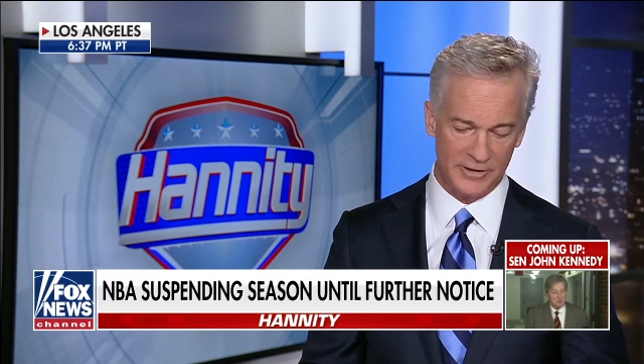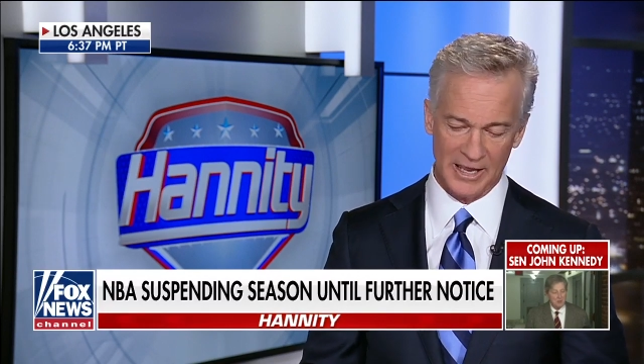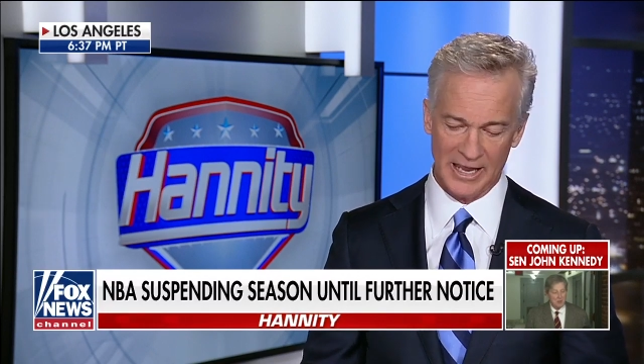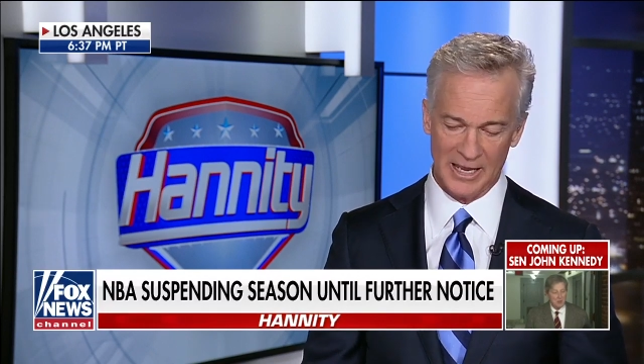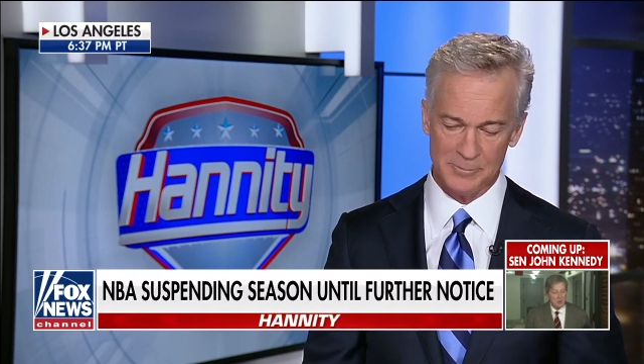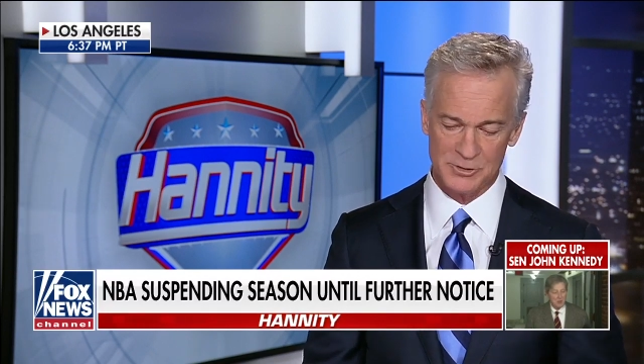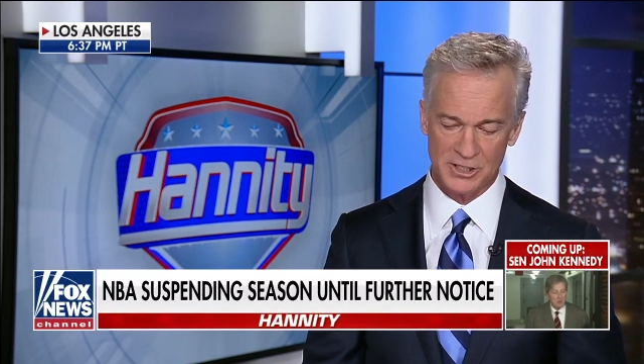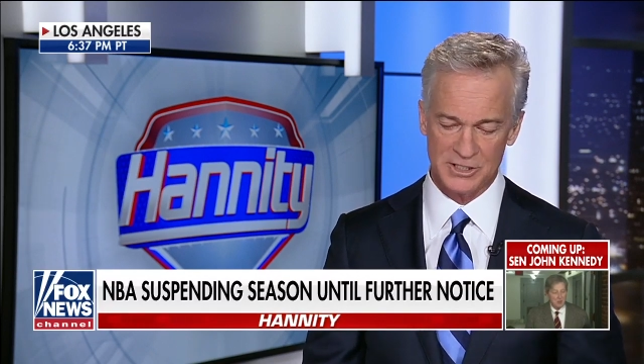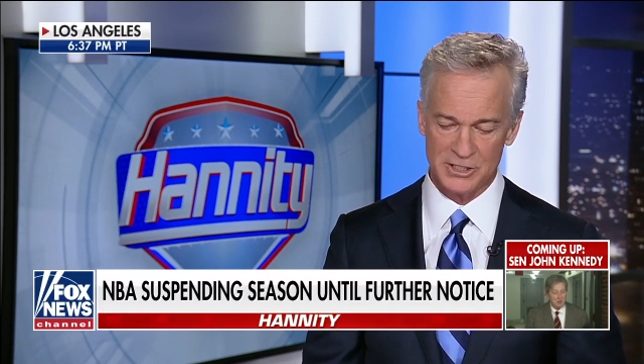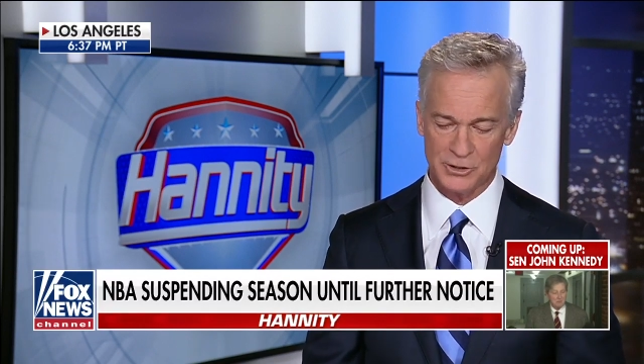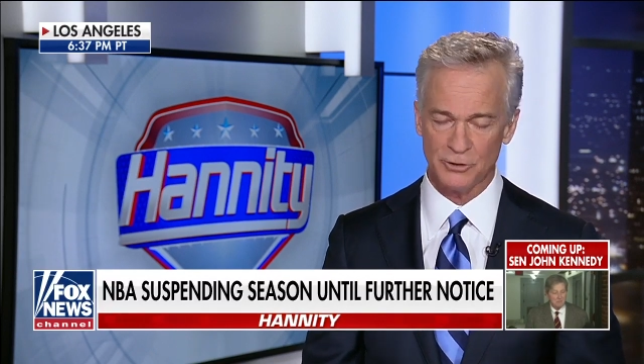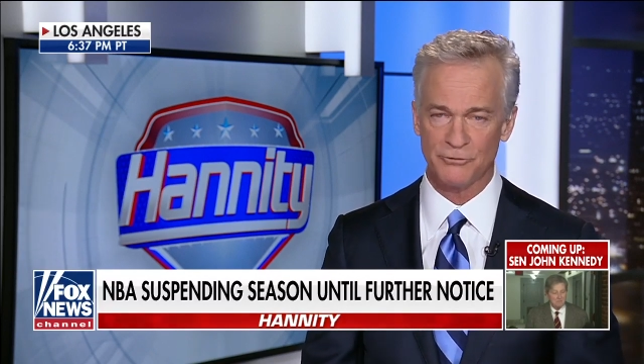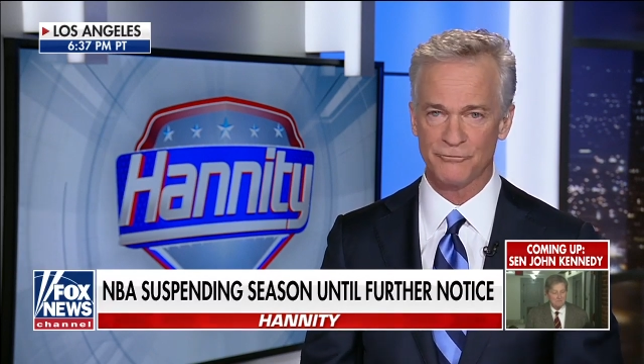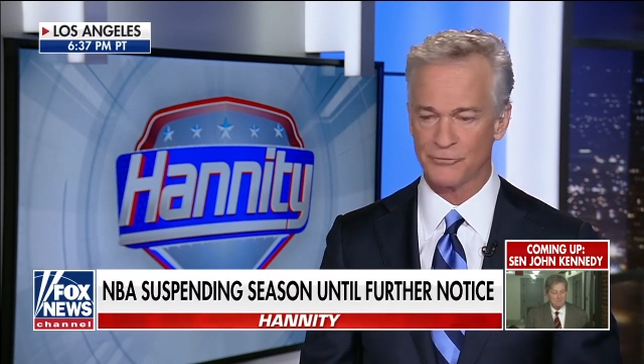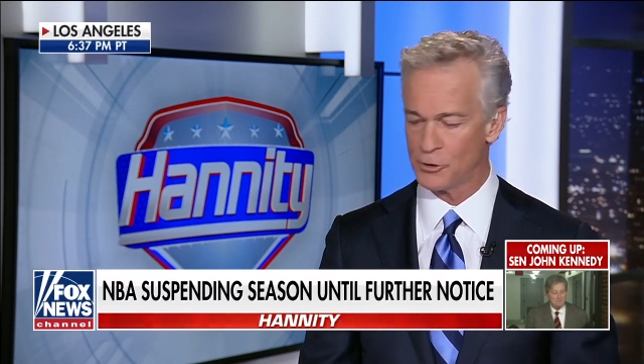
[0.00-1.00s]
games
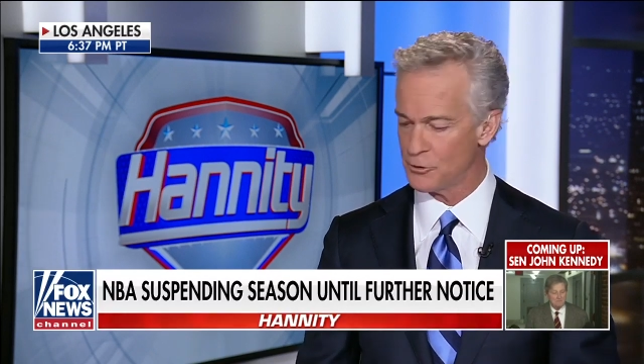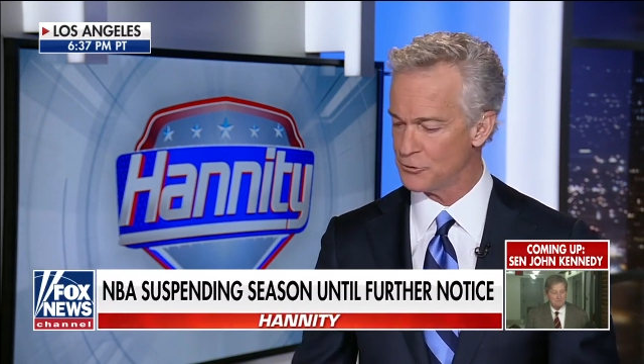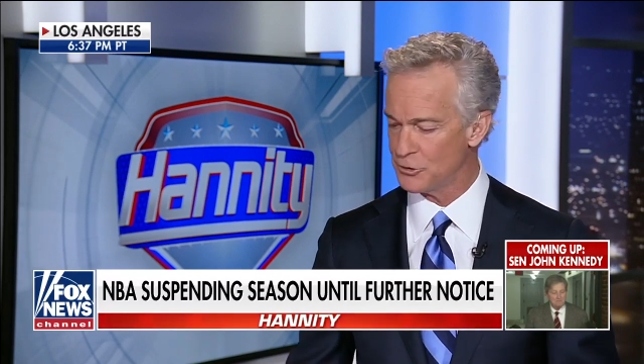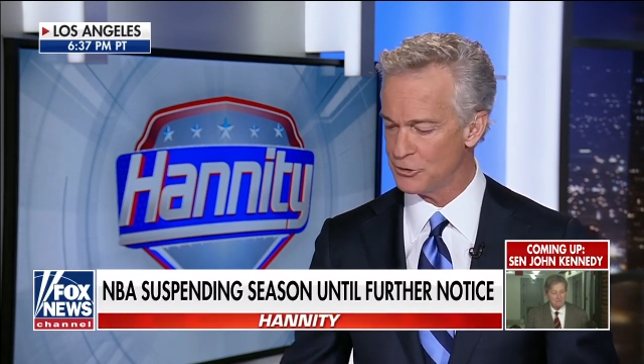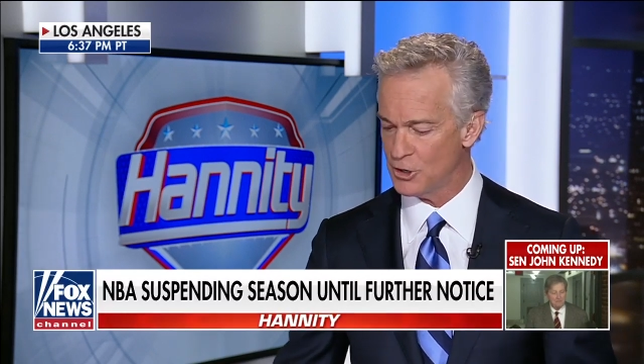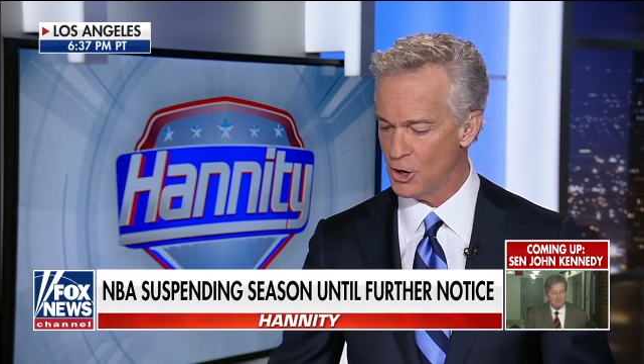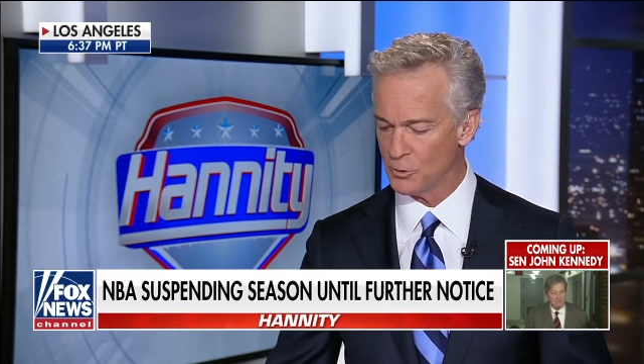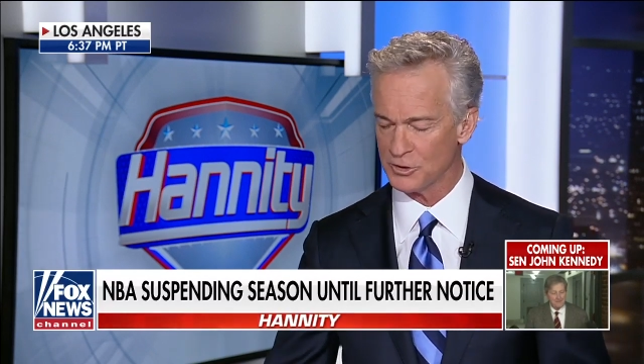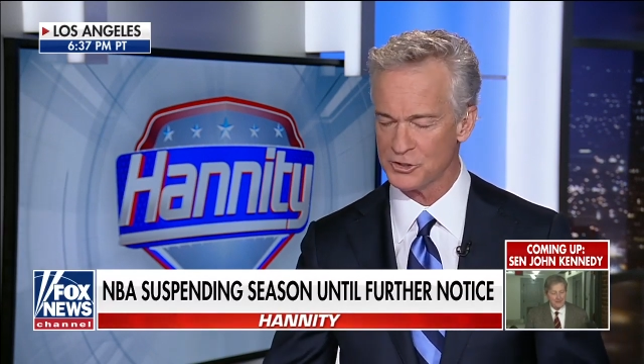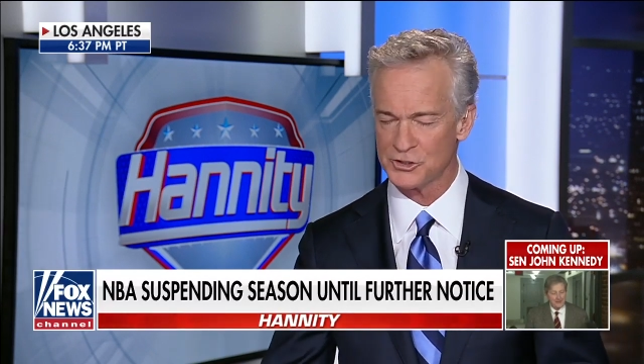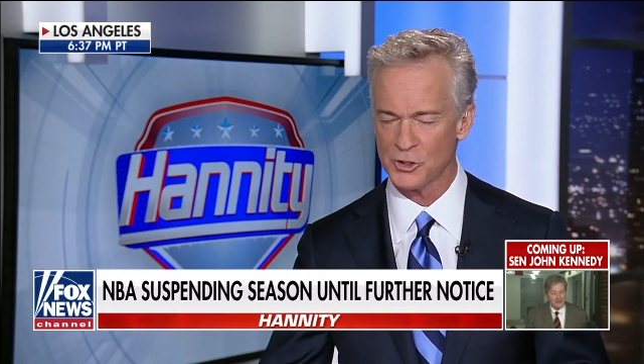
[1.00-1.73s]
until further notice.